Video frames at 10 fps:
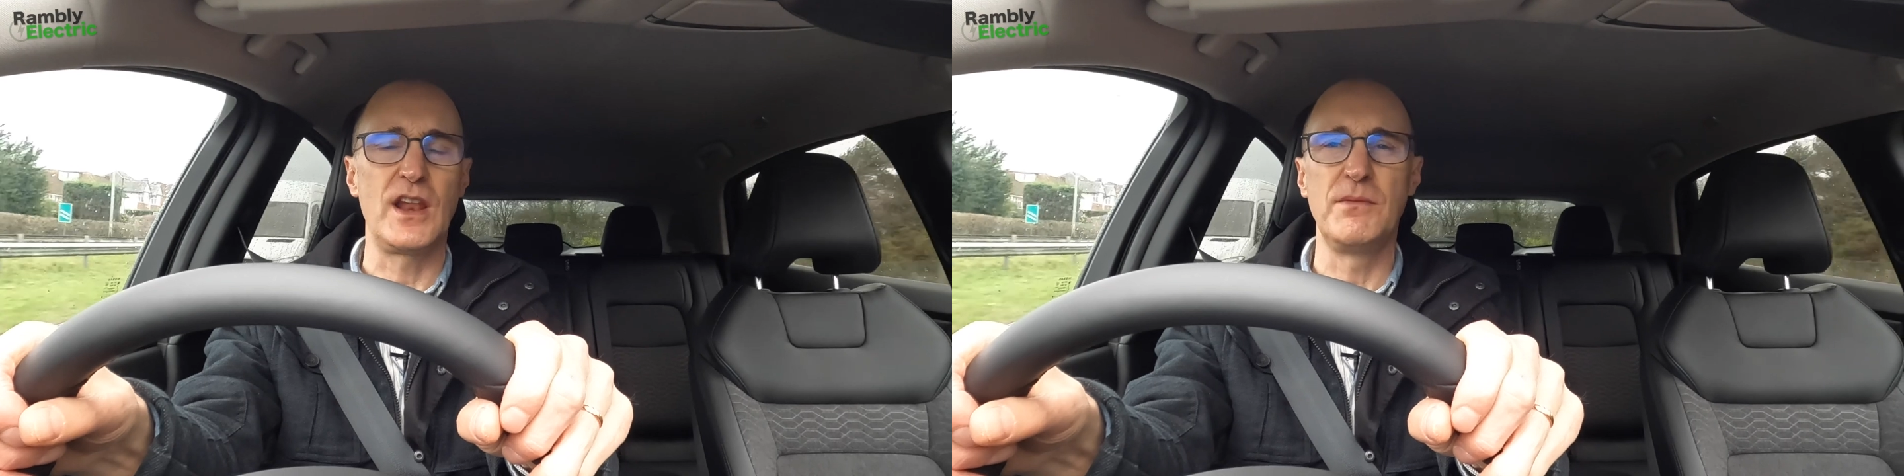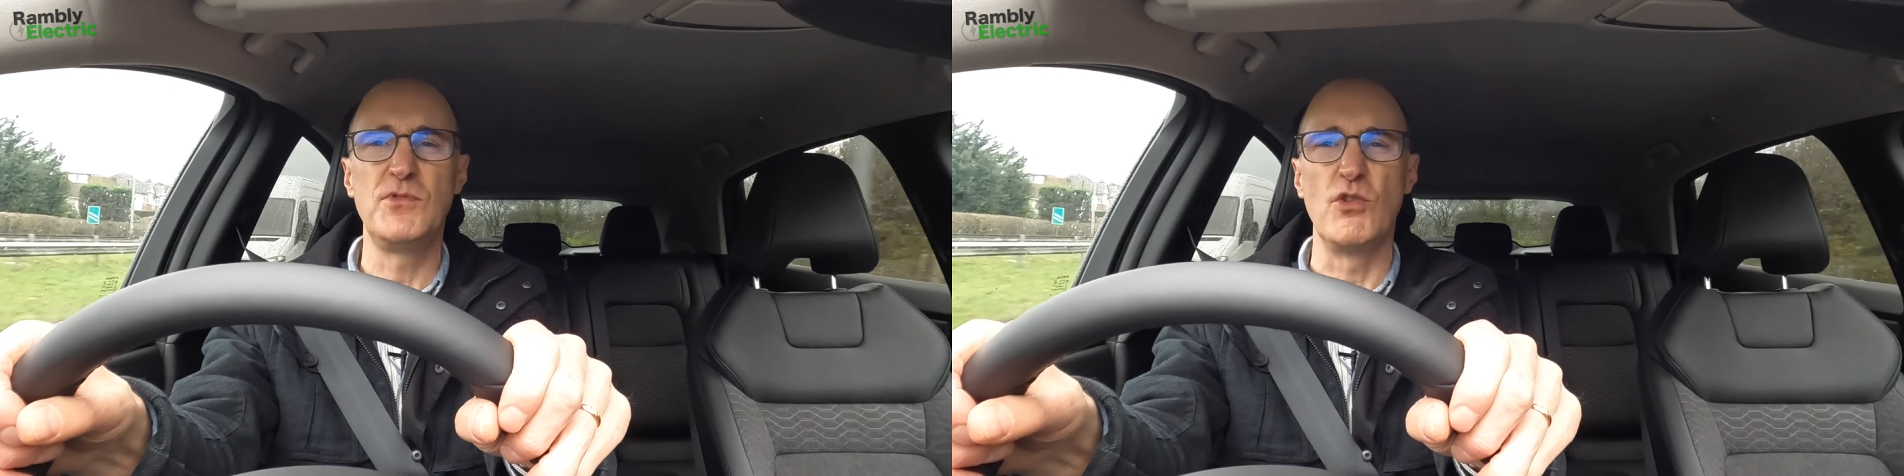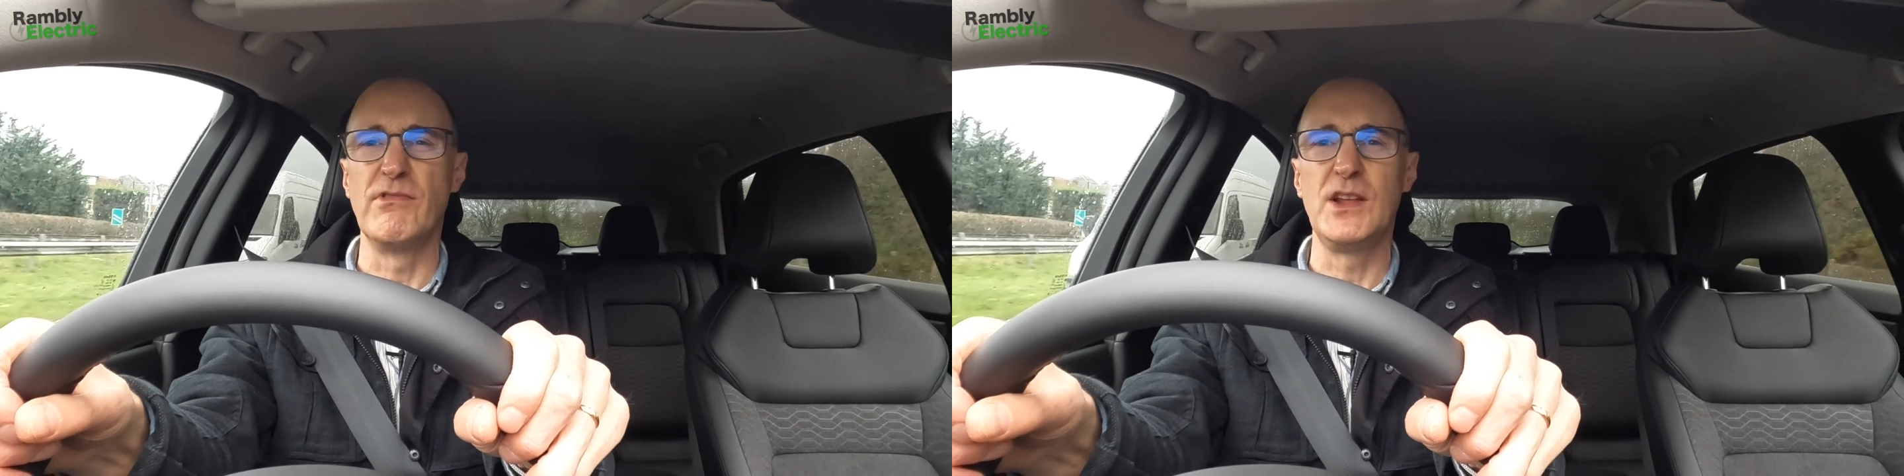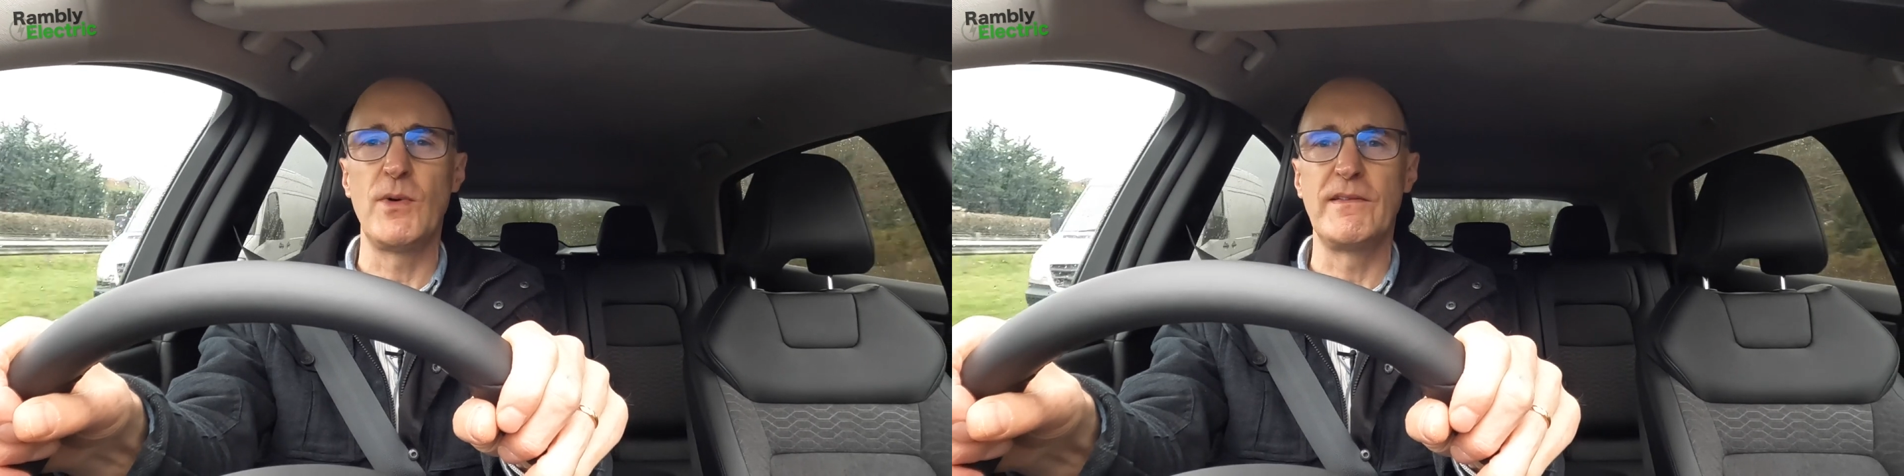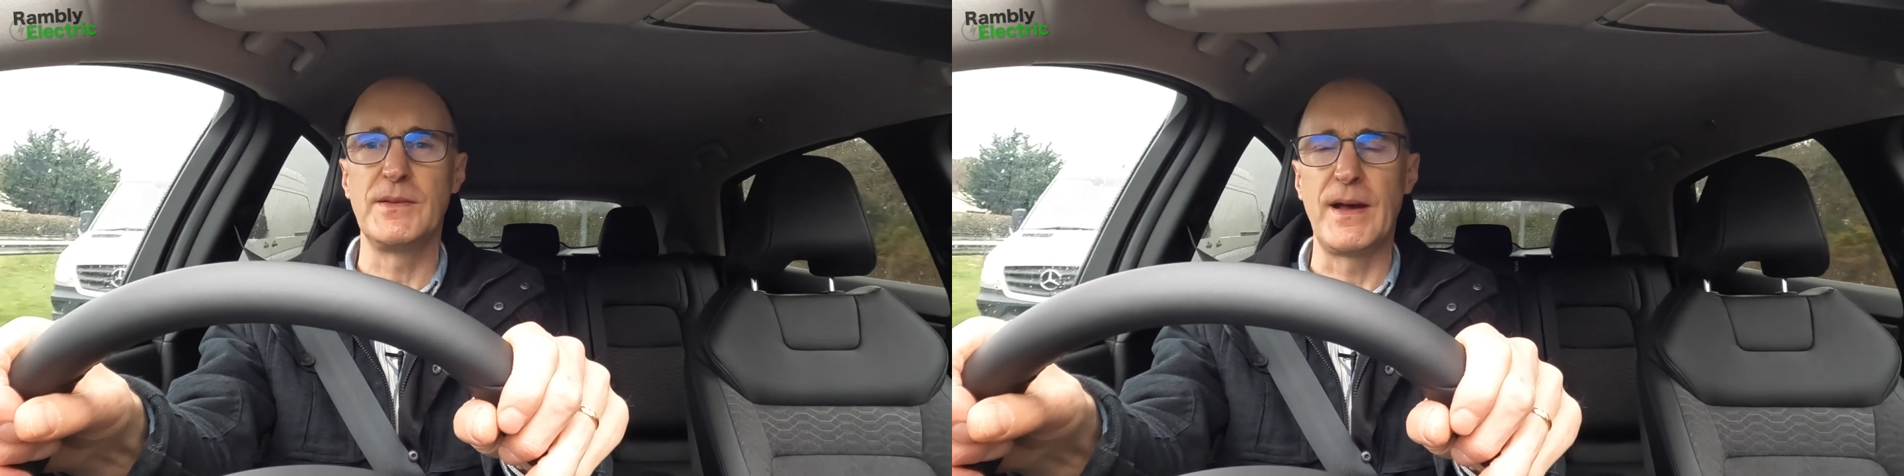and I'm not really
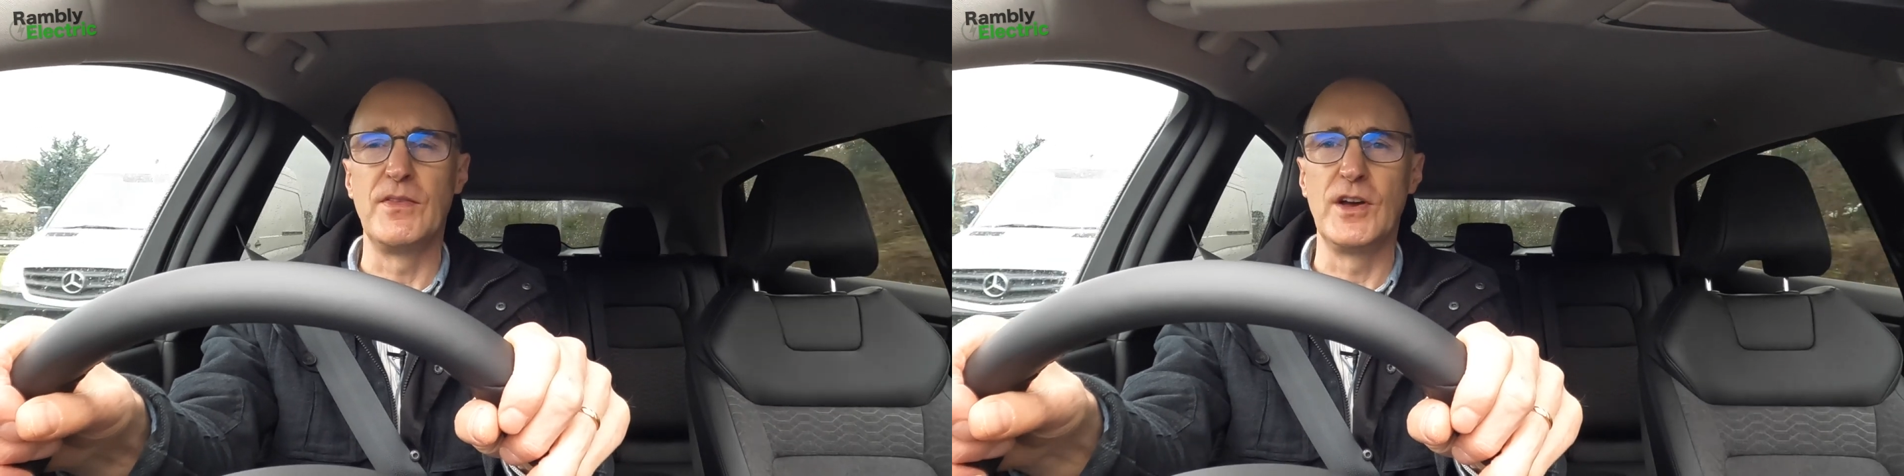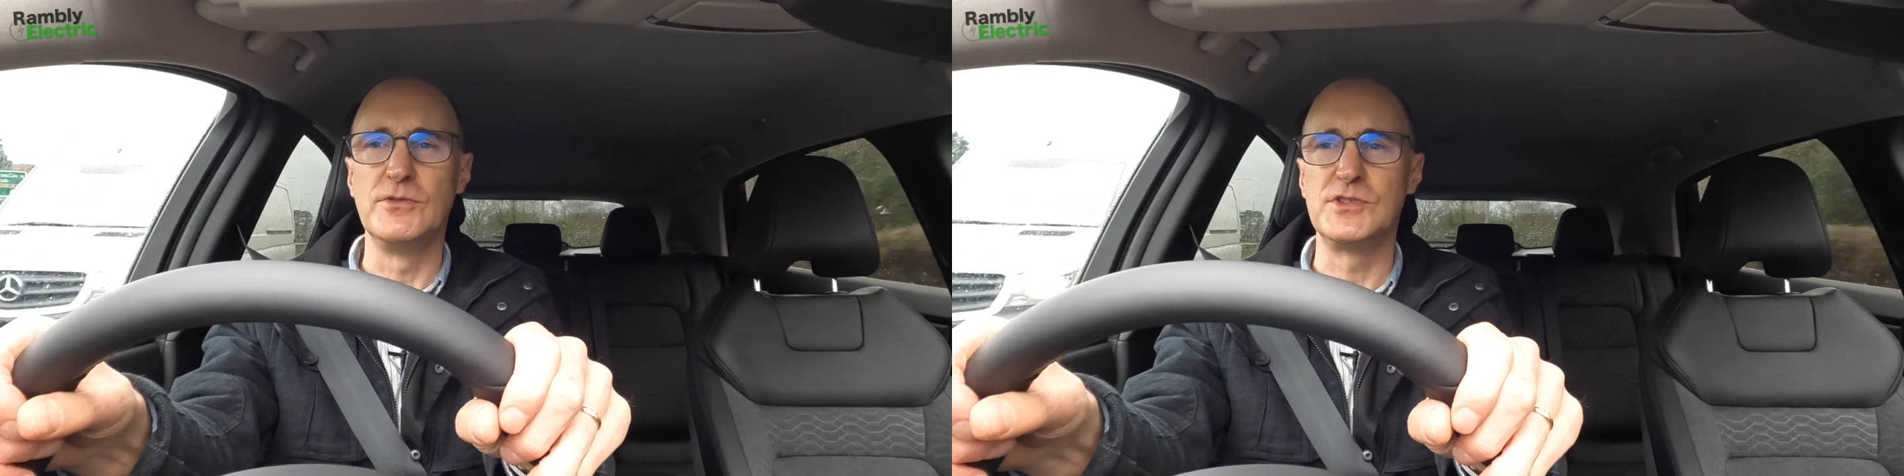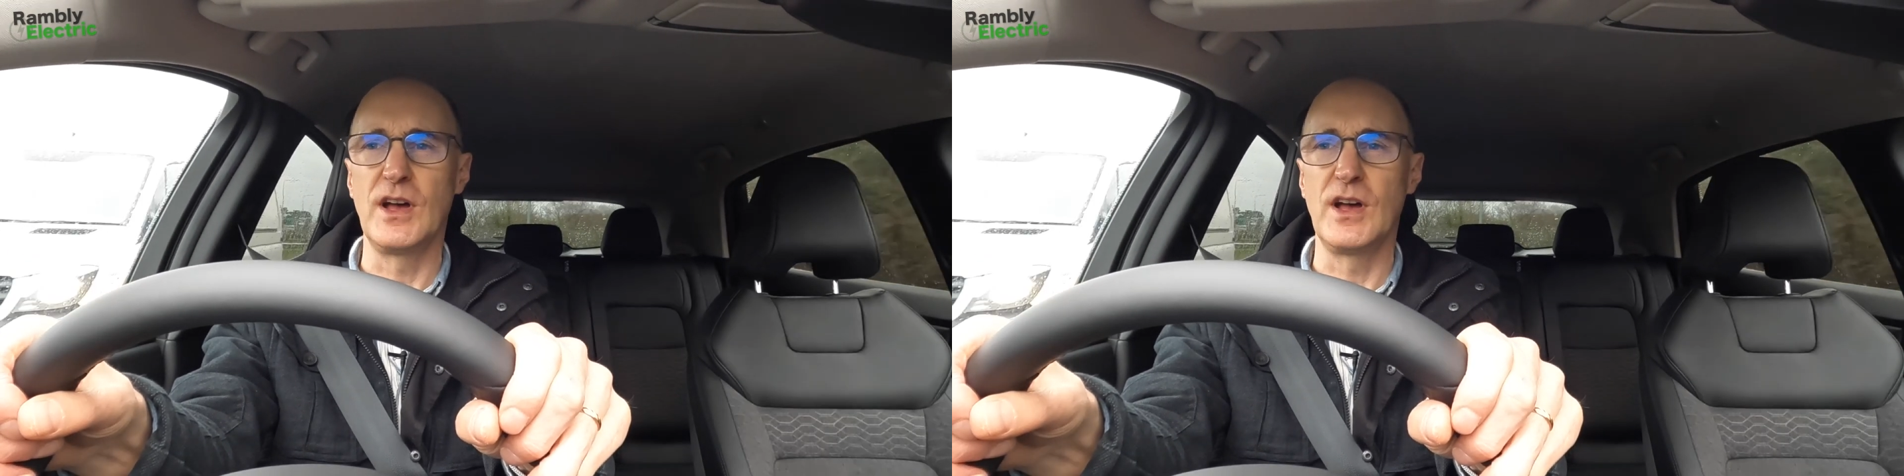worried about those.